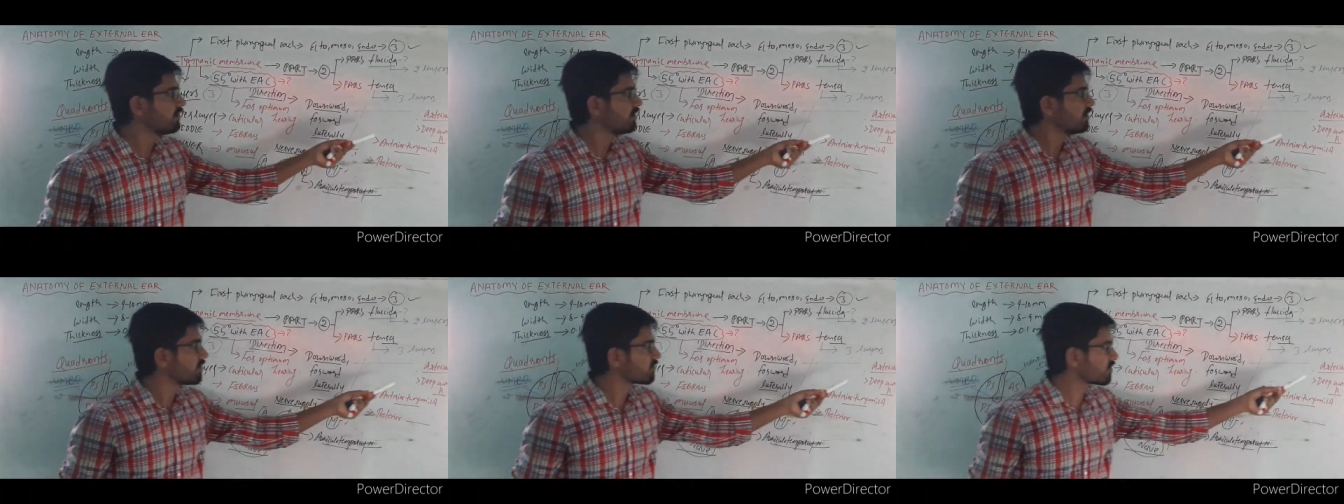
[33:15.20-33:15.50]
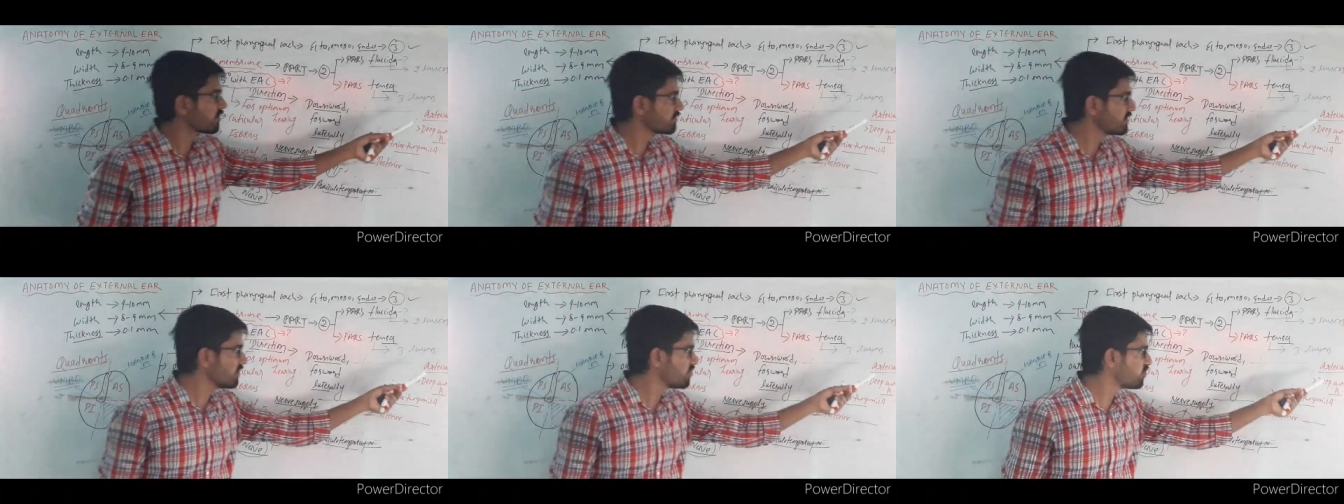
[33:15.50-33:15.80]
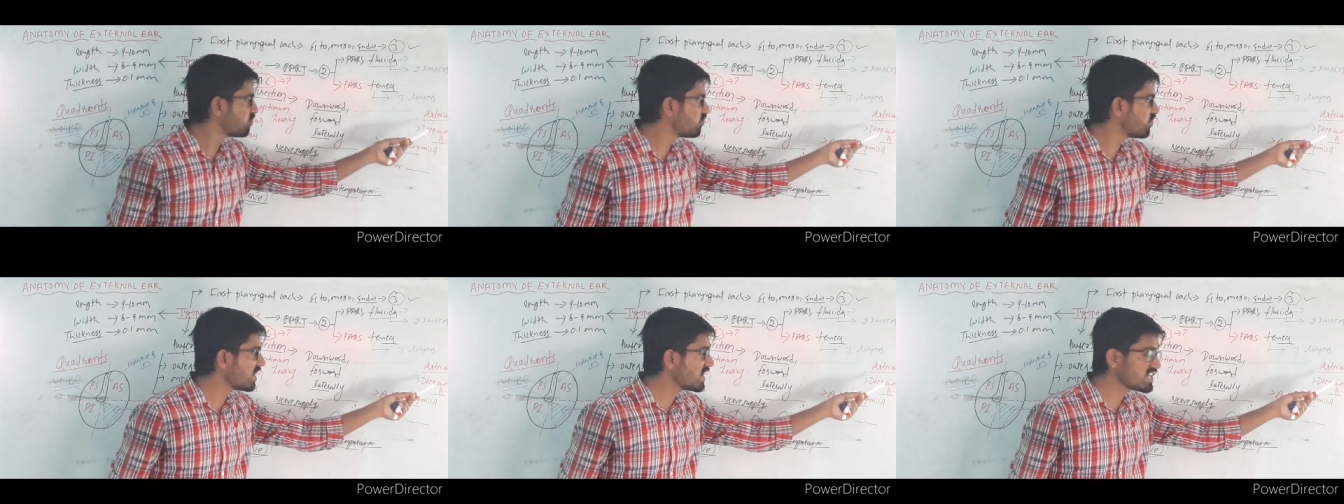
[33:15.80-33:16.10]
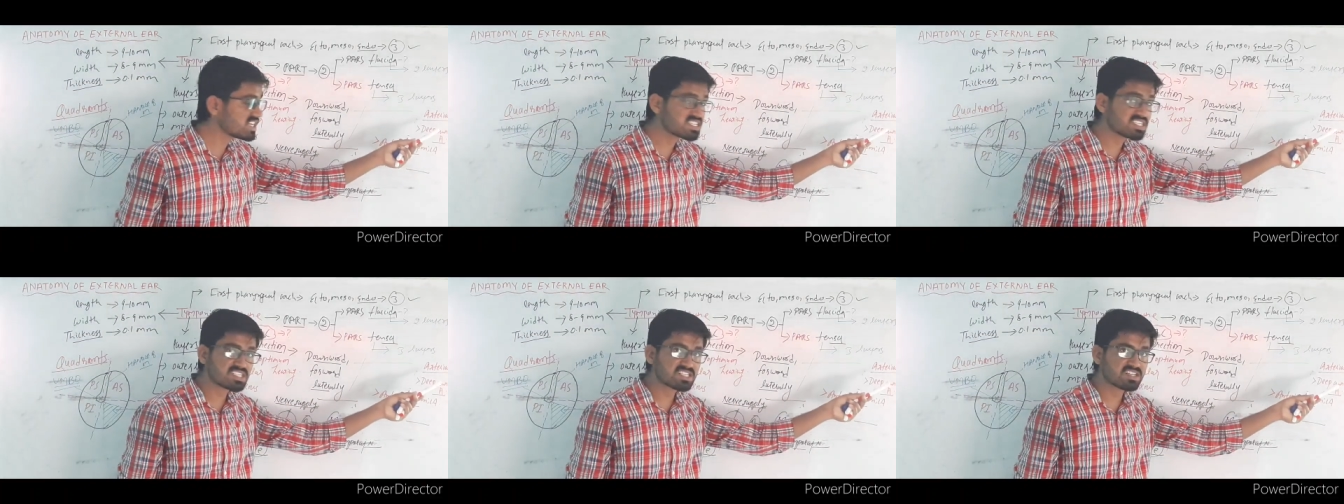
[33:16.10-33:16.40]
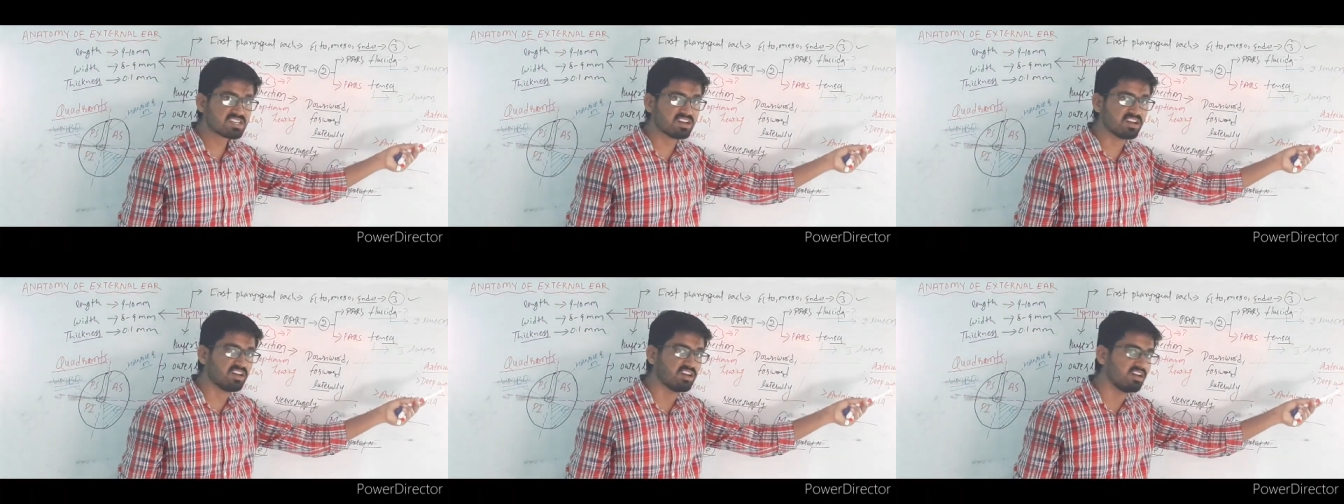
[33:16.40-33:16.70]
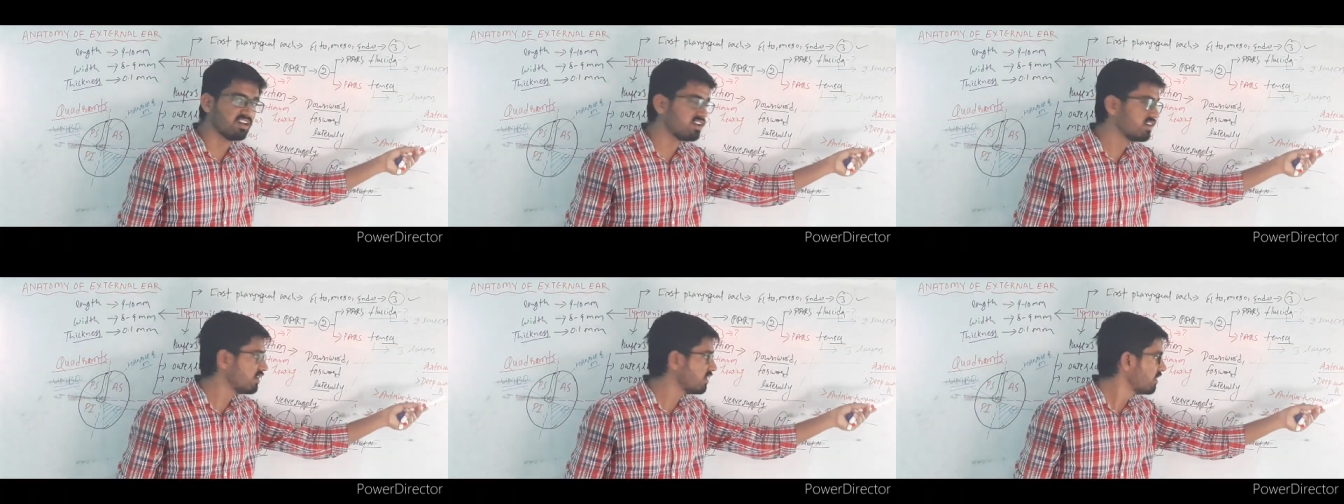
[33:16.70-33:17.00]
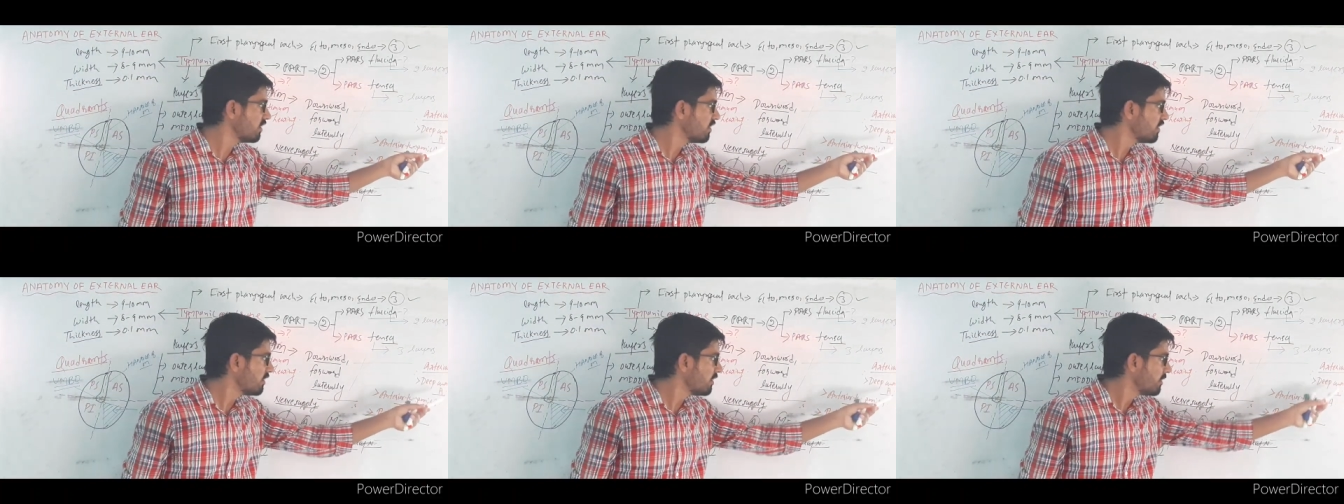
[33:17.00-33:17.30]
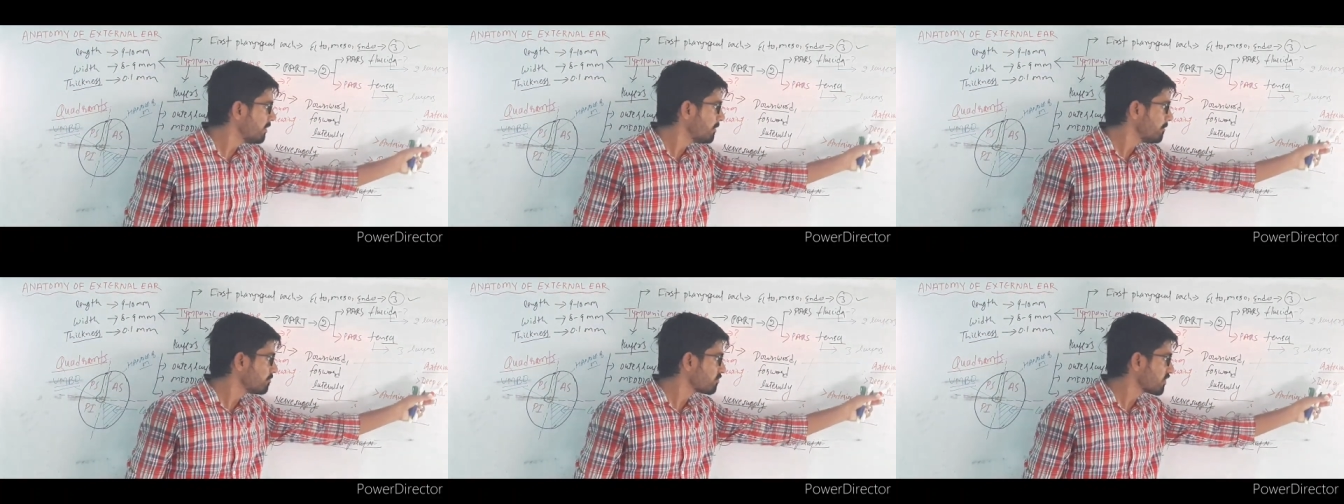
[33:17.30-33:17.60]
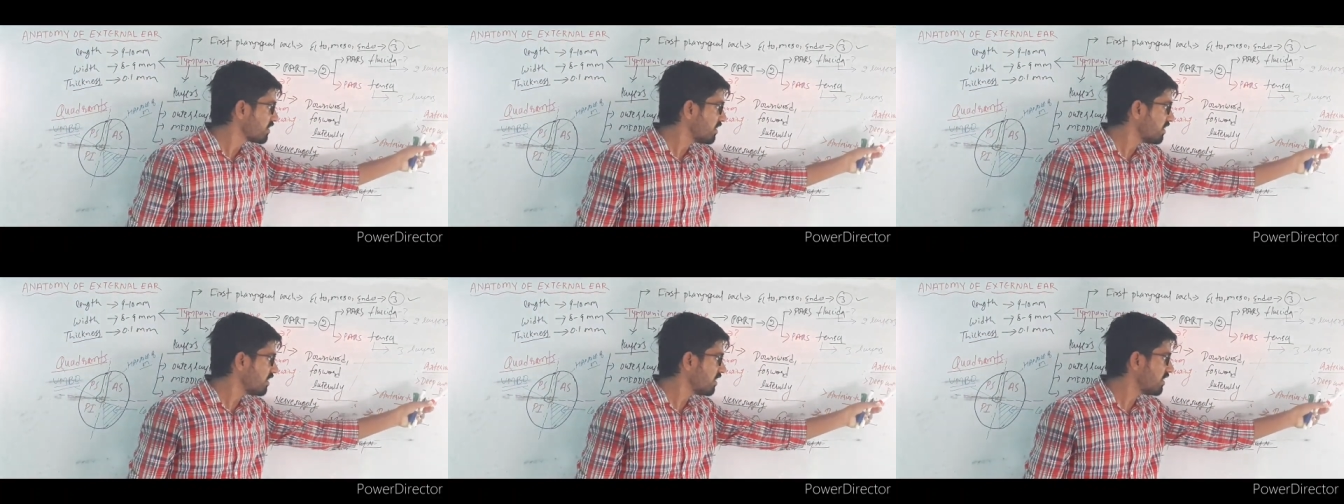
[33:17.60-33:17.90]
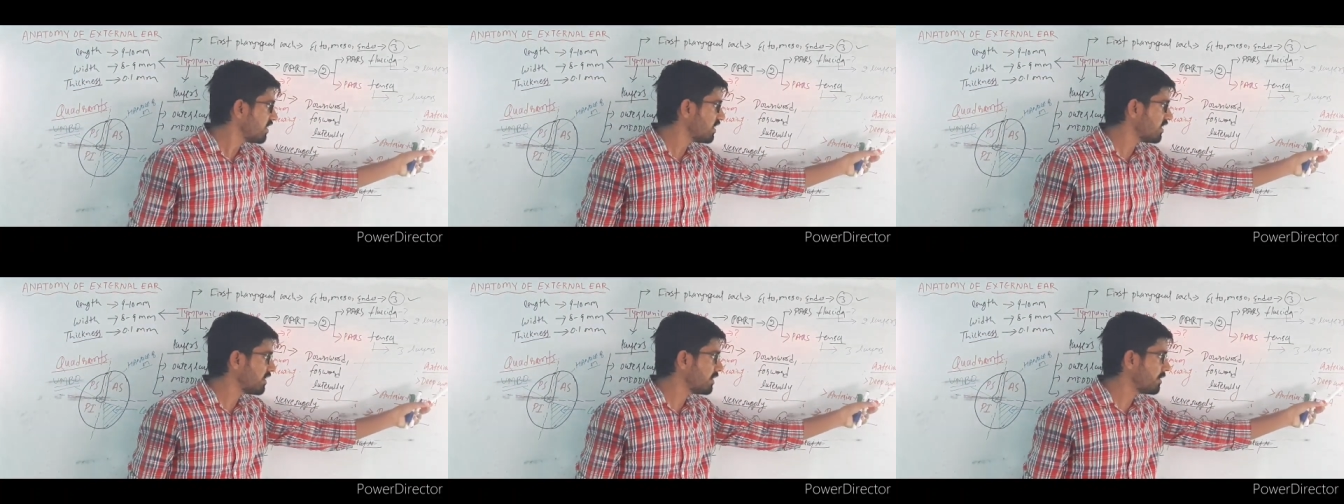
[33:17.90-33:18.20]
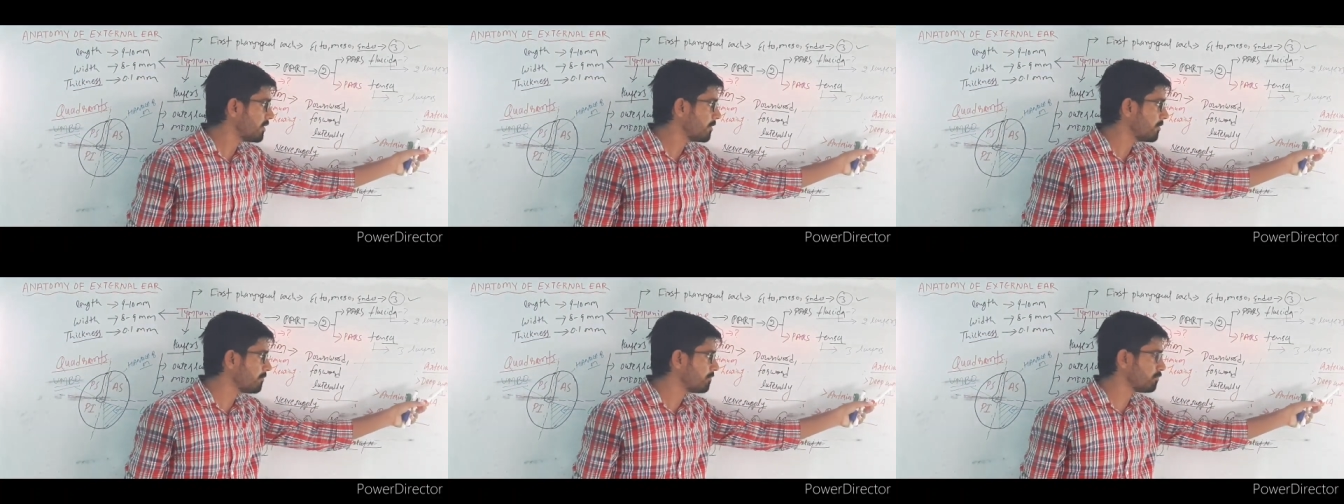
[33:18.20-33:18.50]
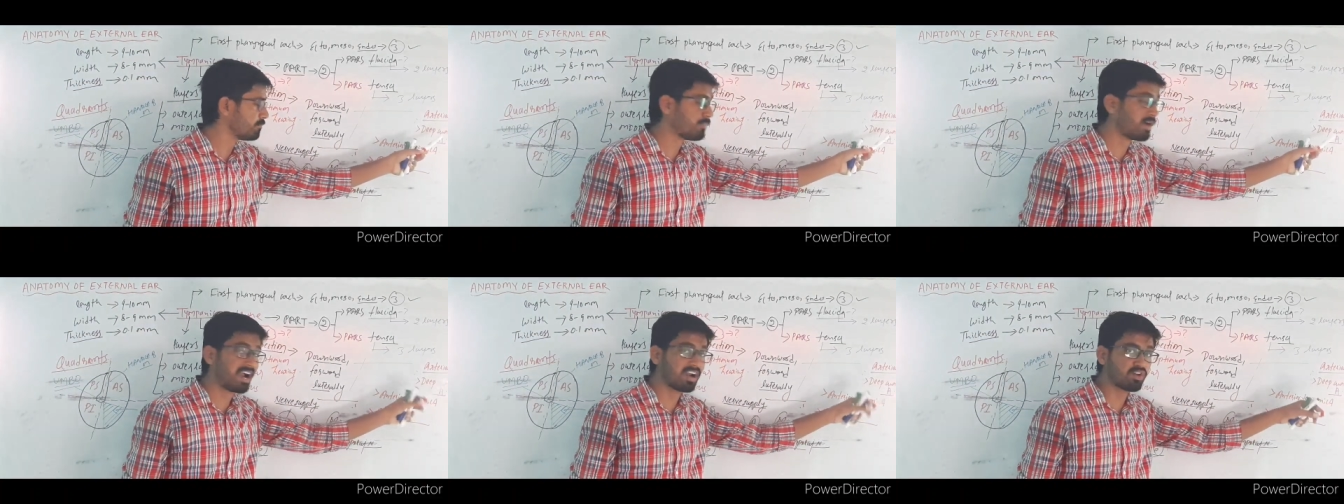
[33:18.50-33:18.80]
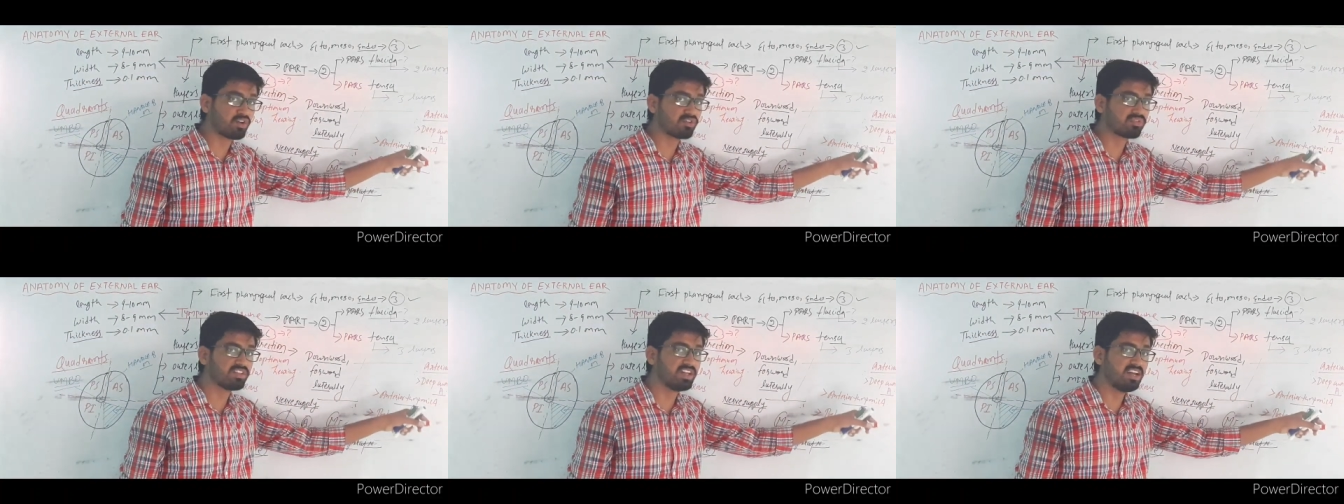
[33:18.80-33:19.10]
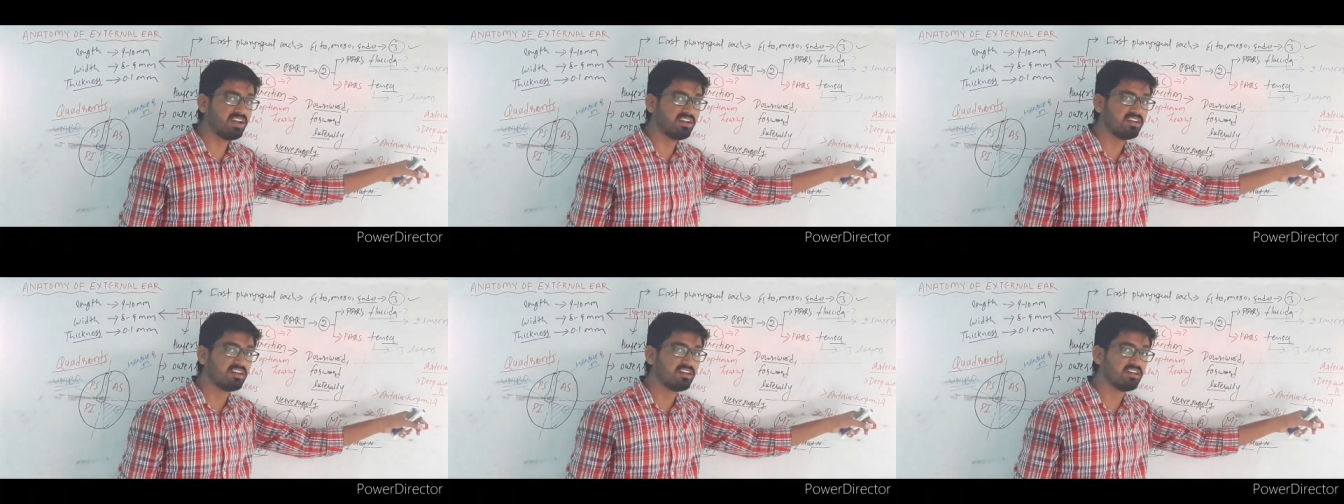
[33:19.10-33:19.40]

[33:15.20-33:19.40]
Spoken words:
from the first part of the